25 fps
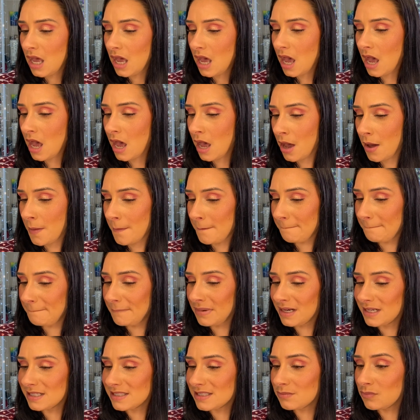Um,
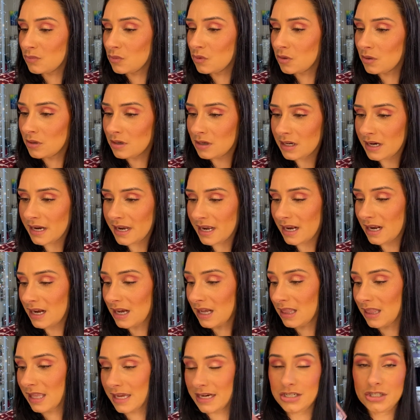but it's more a
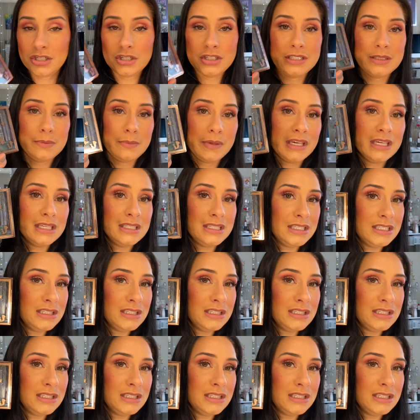collector's piece.